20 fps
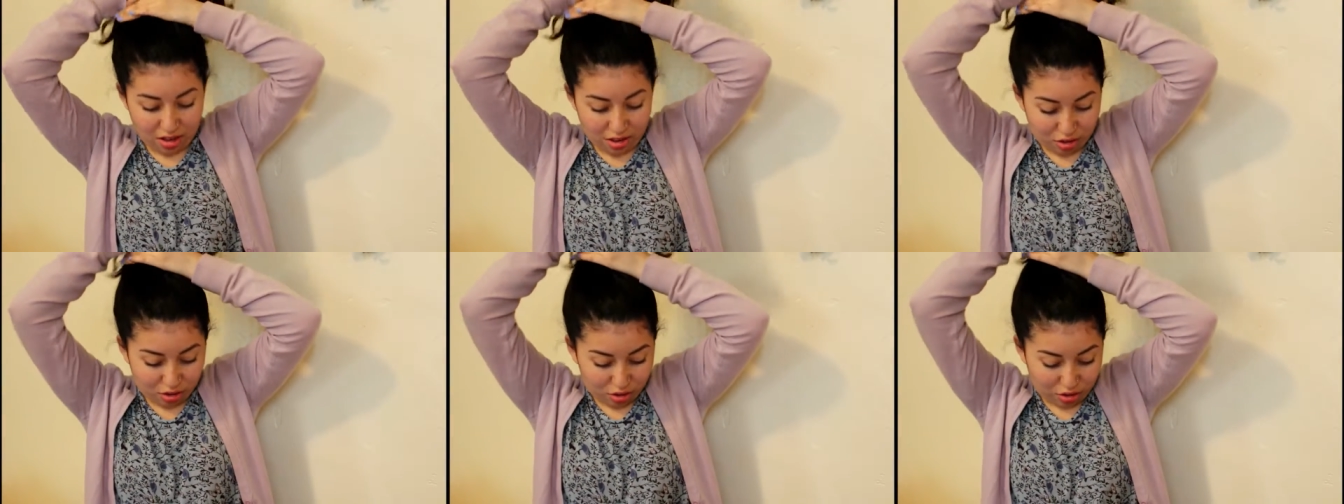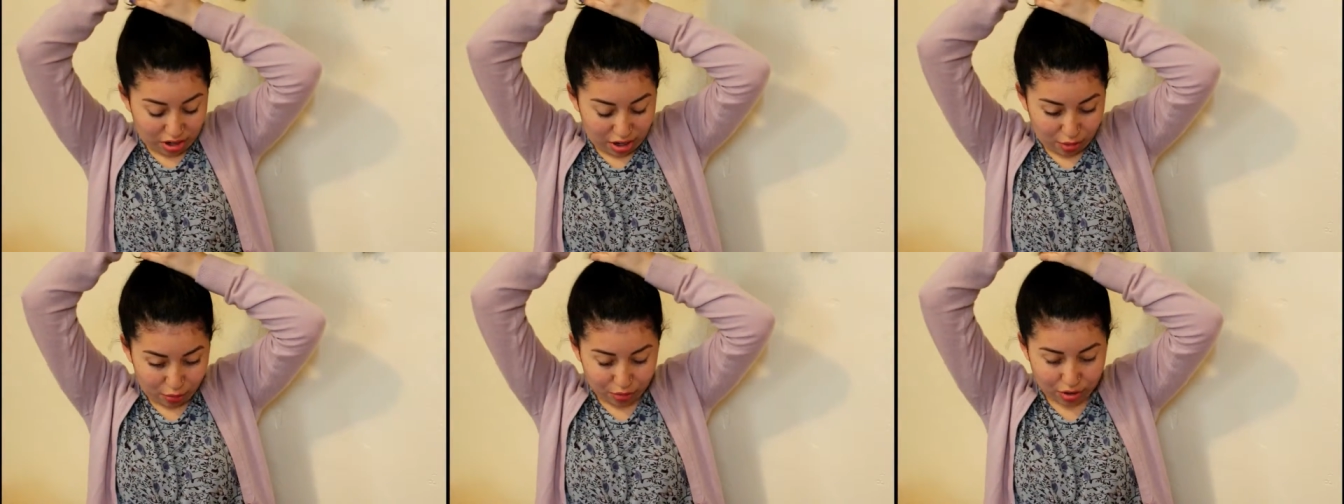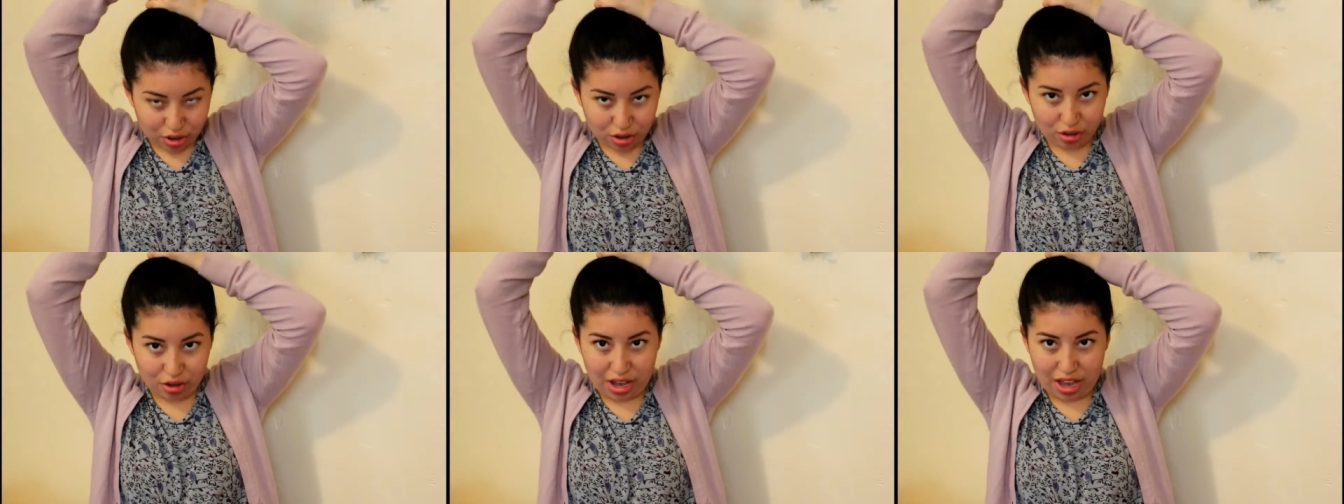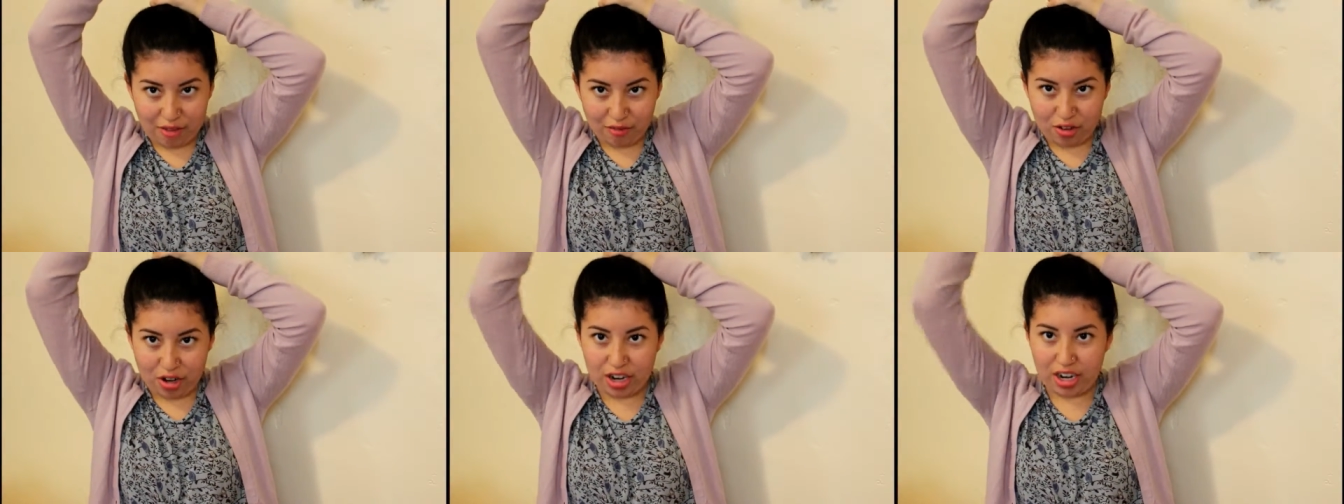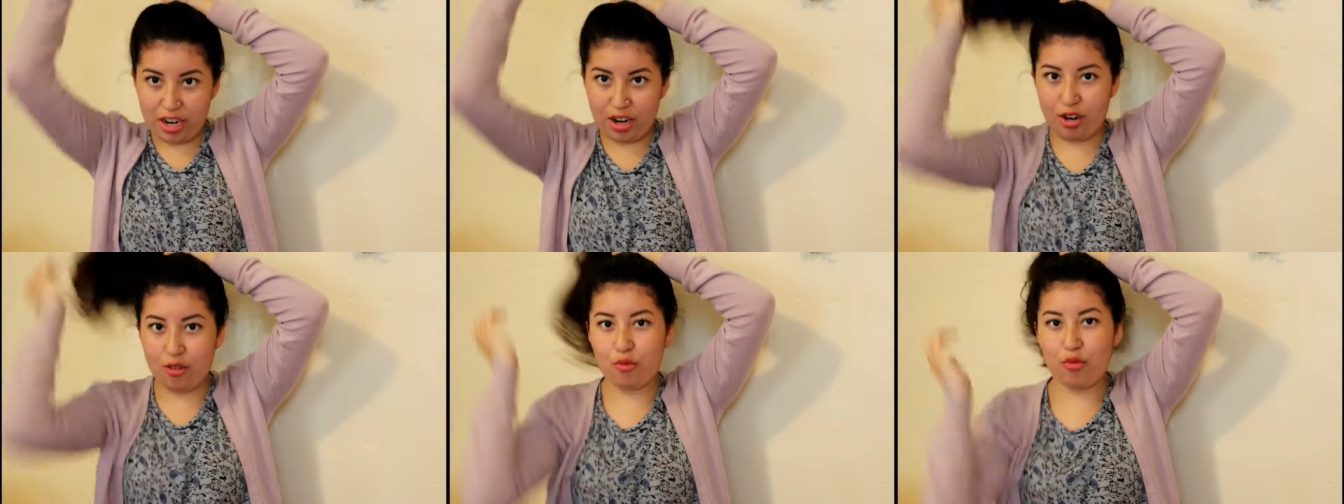So now once you have your
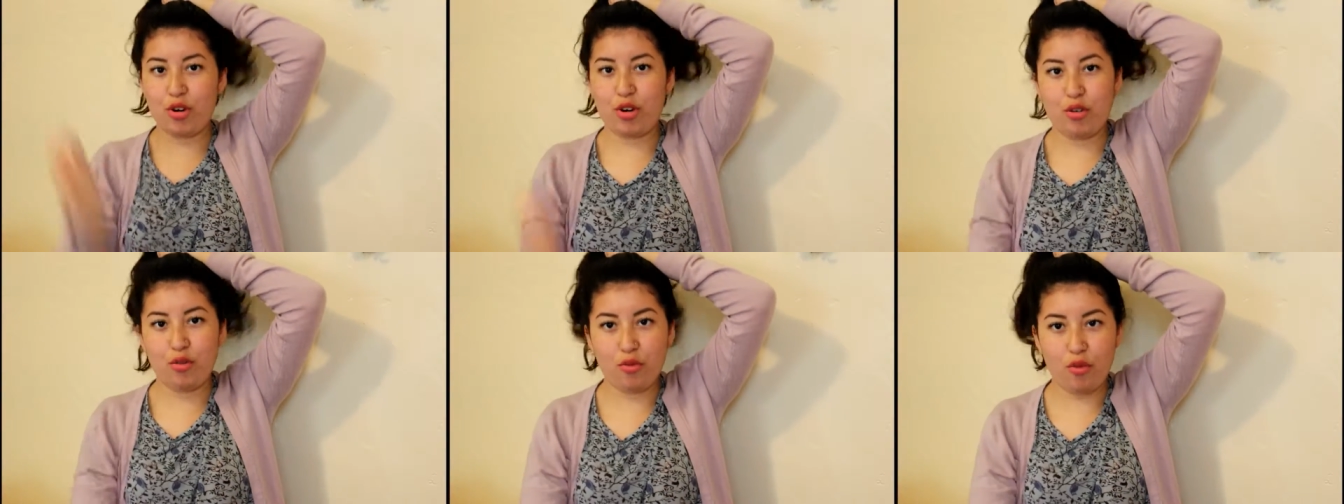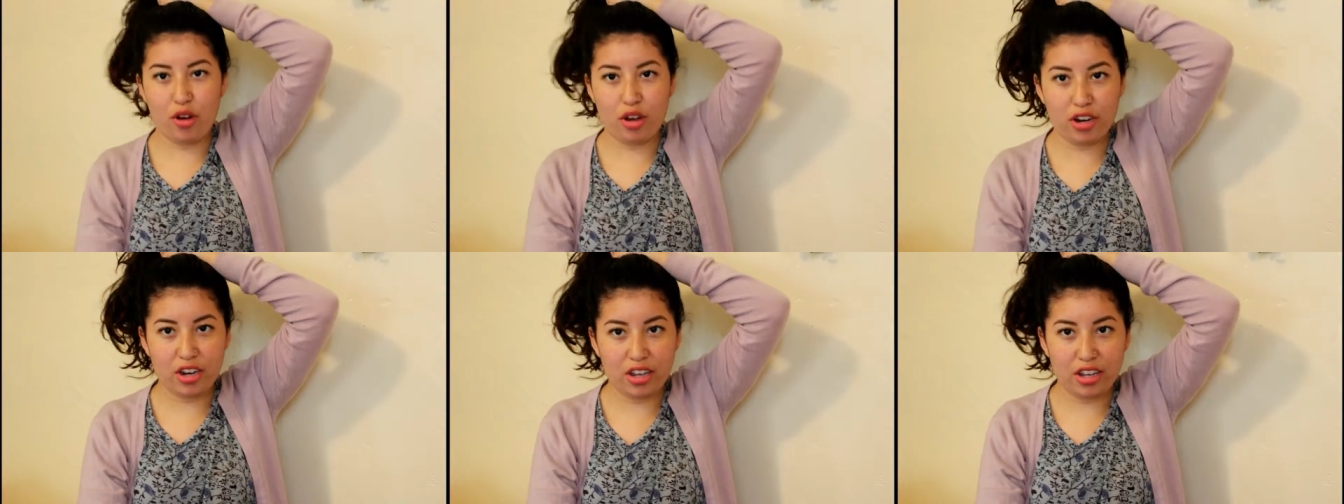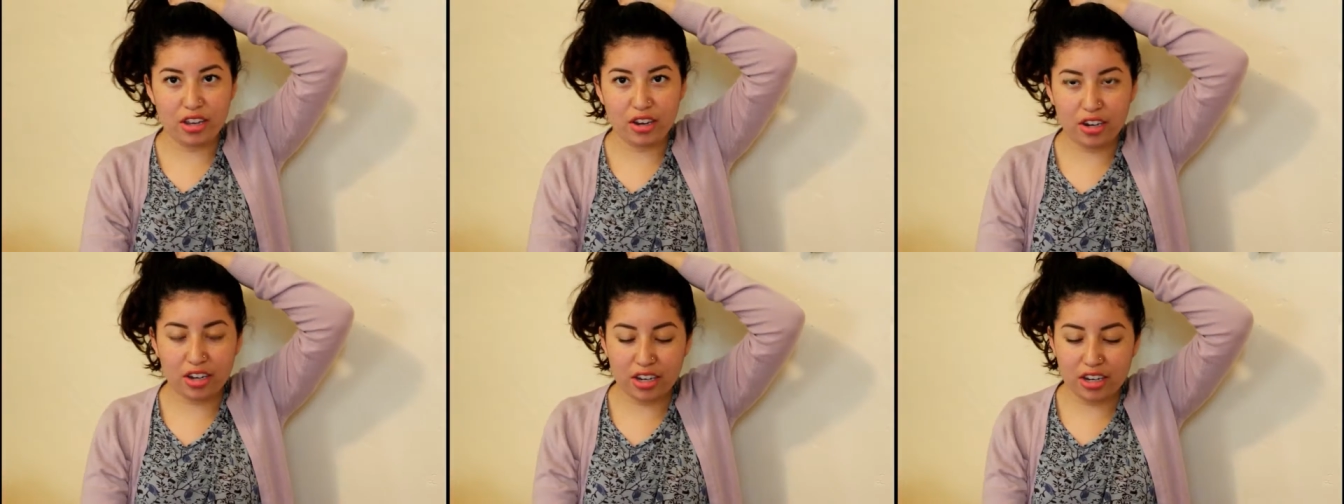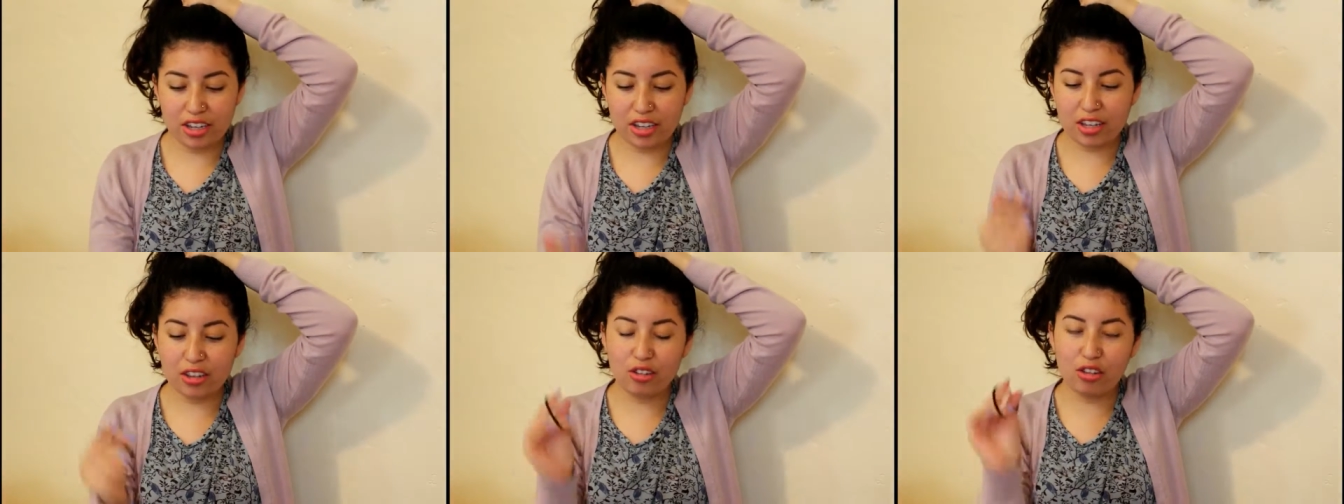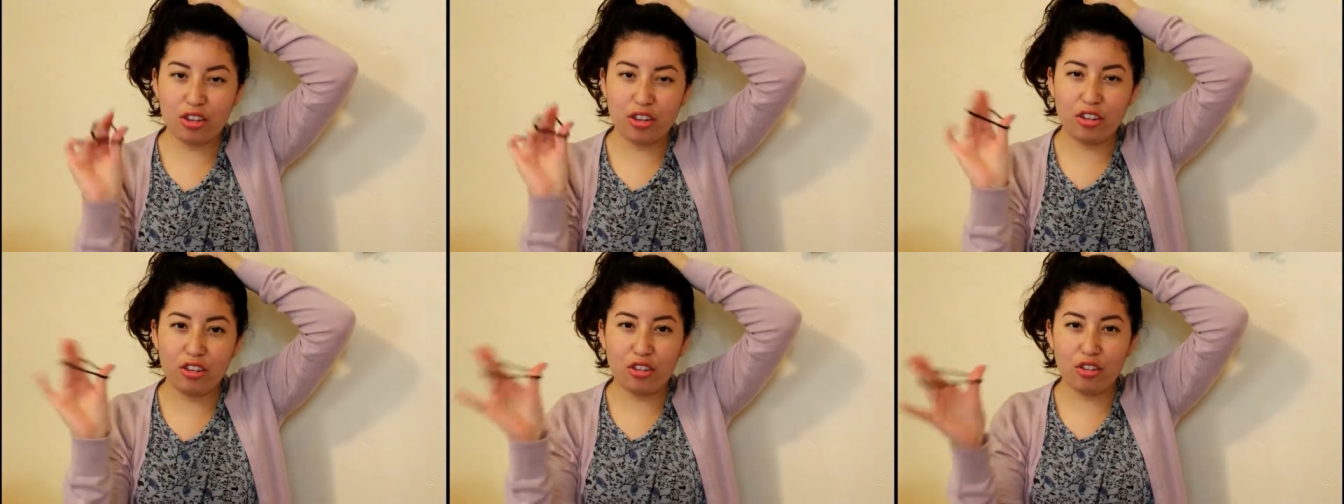hair where you want it, you're going
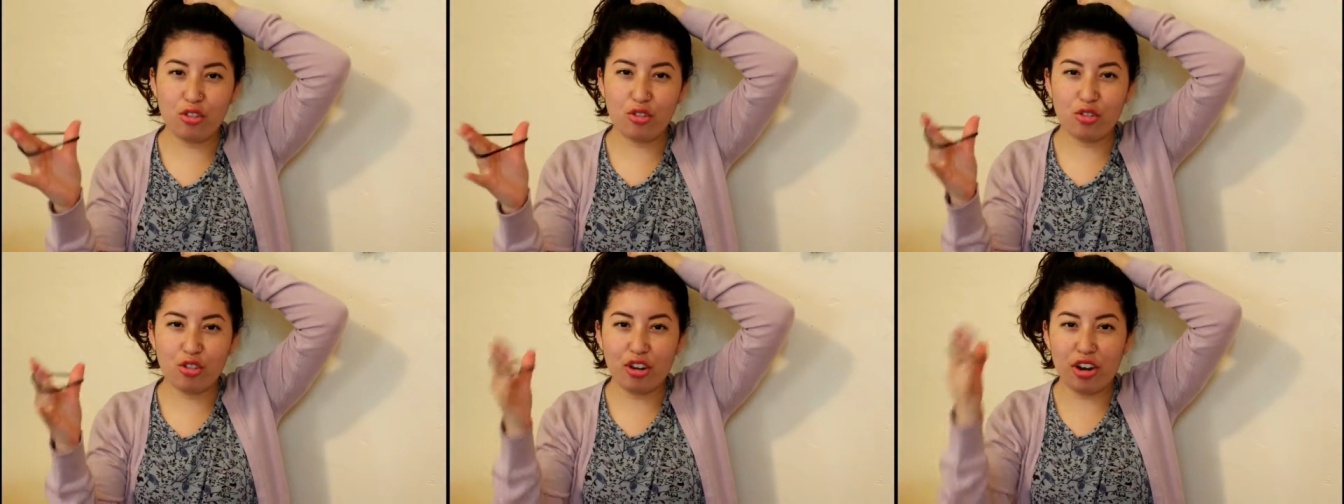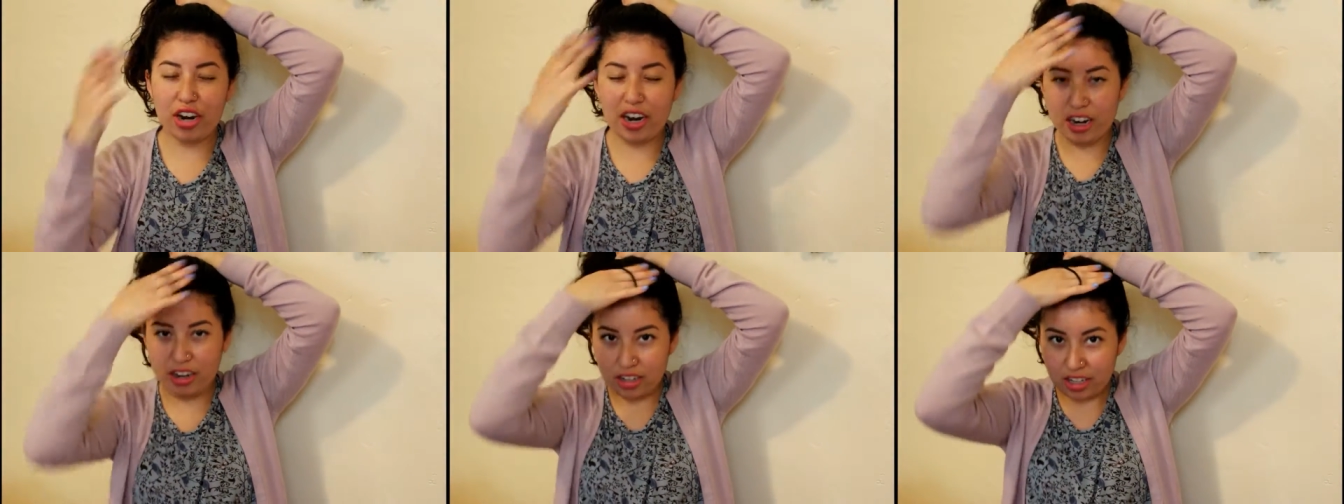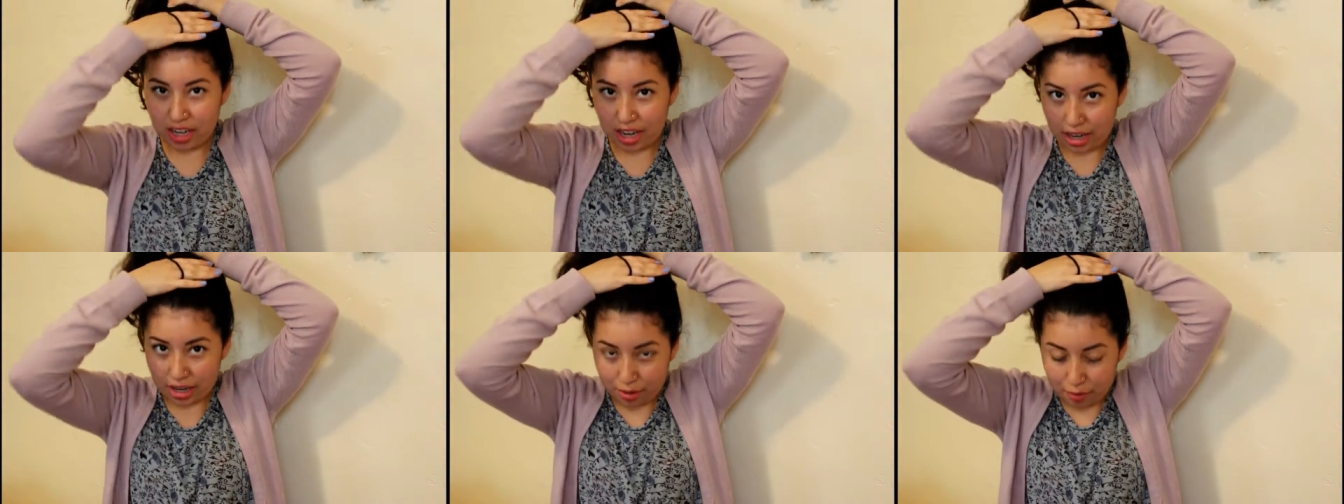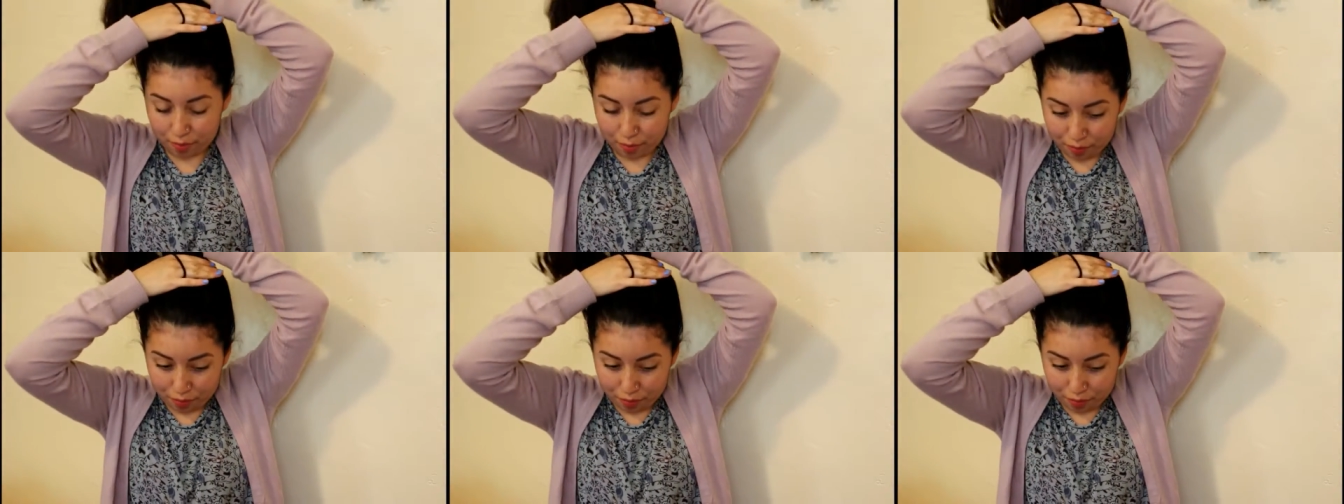to use your hair tie